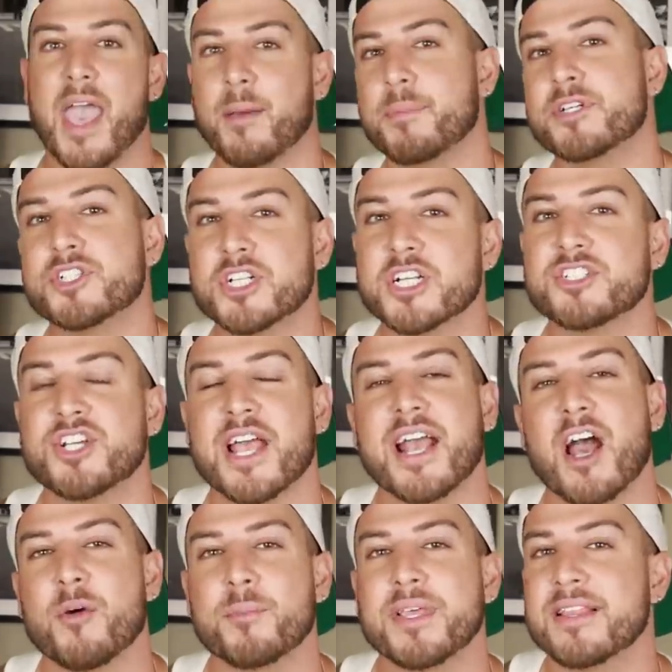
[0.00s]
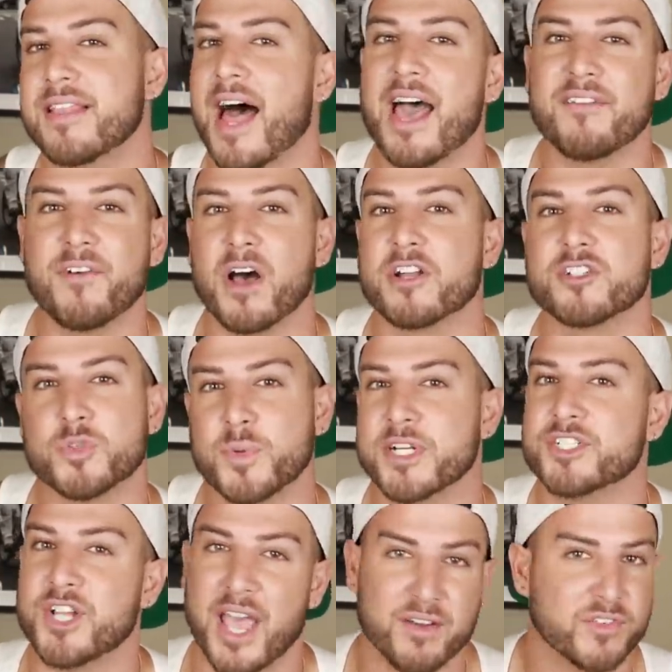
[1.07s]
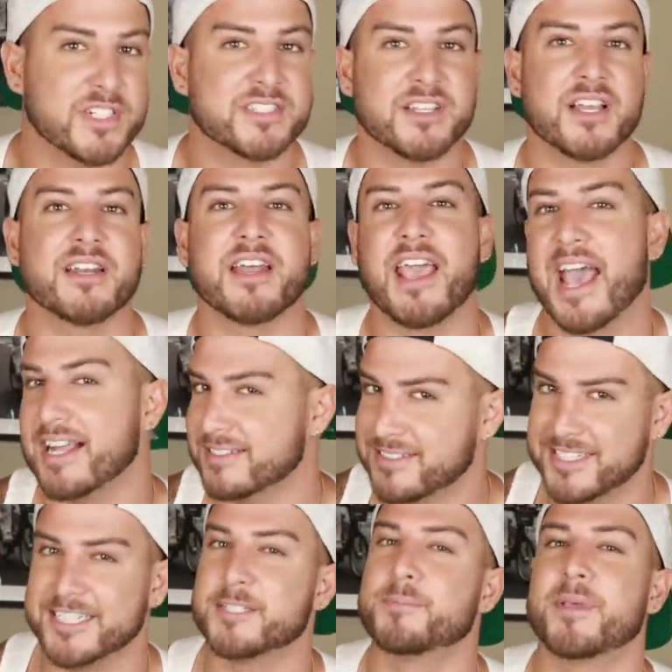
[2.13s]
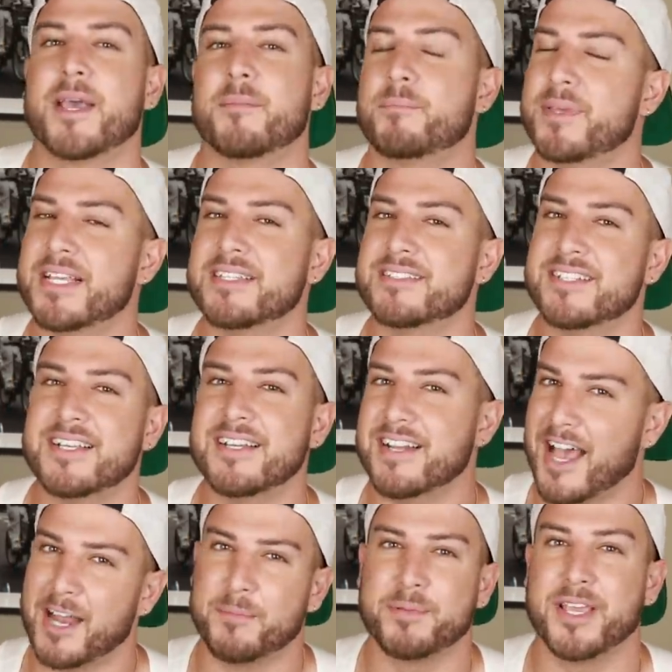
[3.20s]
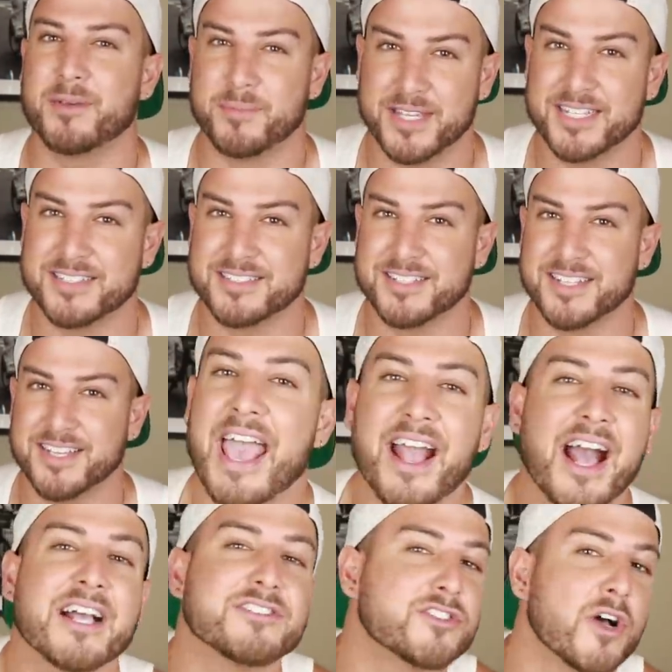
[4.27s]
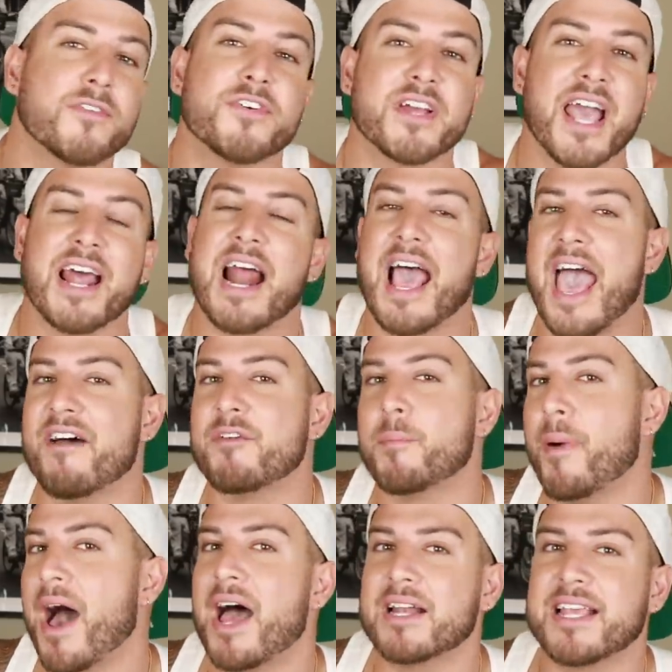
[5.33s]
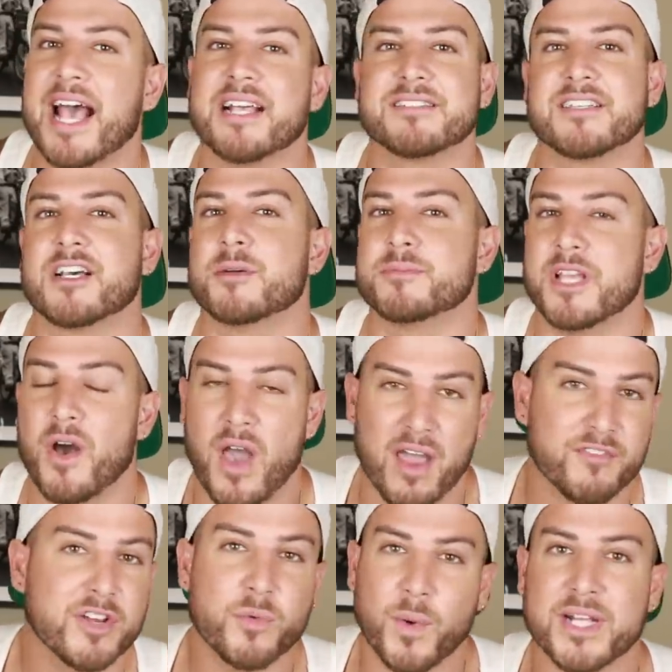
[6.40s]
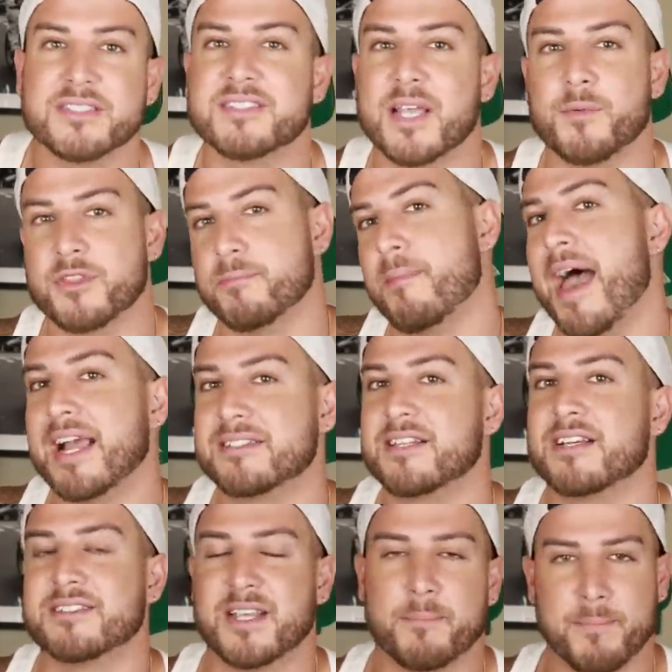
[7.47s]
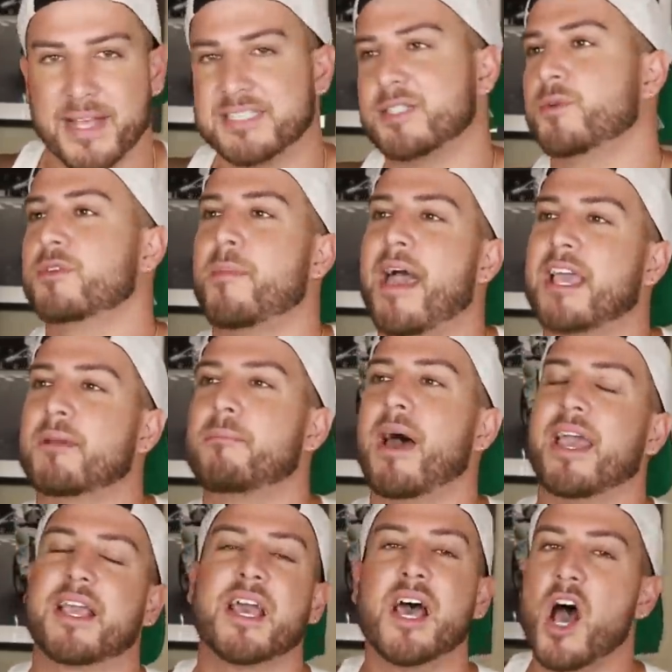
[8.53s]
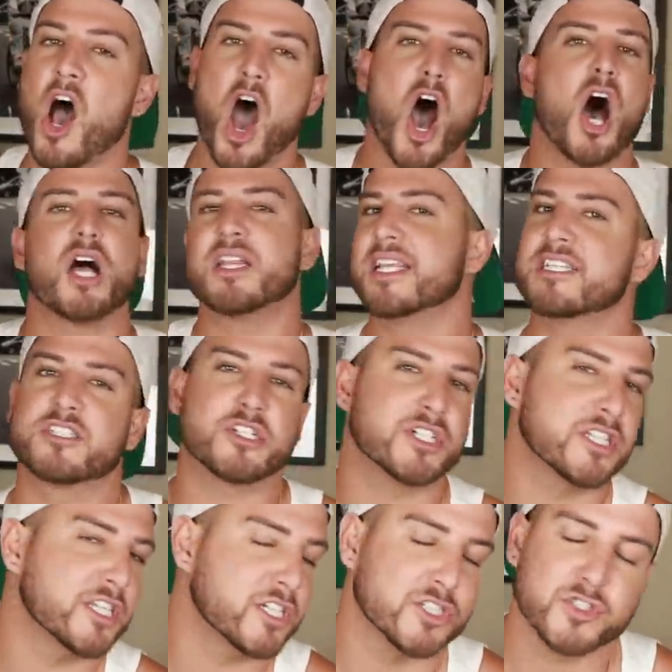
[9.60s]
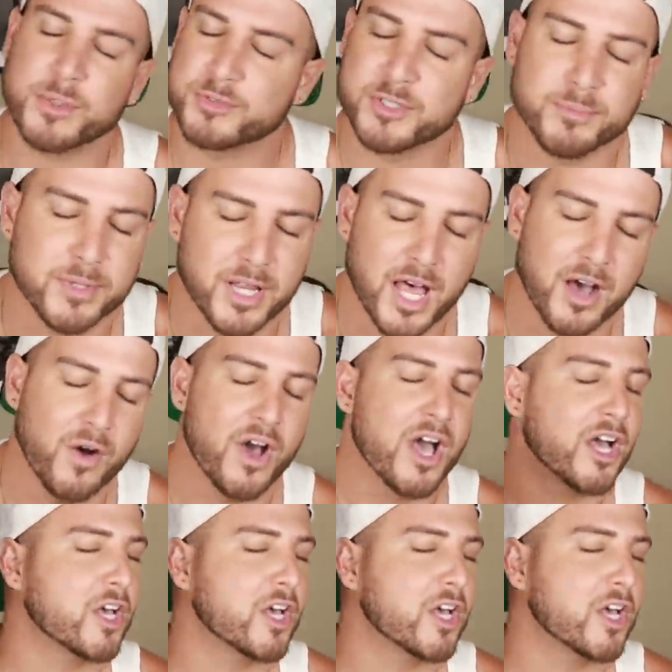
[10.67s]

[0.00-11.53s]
And be sure to check out me live on Twitch every Sunday at 6 p.m. PST, 9 p.m. EST. And guys, don't forget, I have a podcast that comes out every Wednesday with Mac Does It, Messy with Mac and Mike. All links are in the description below.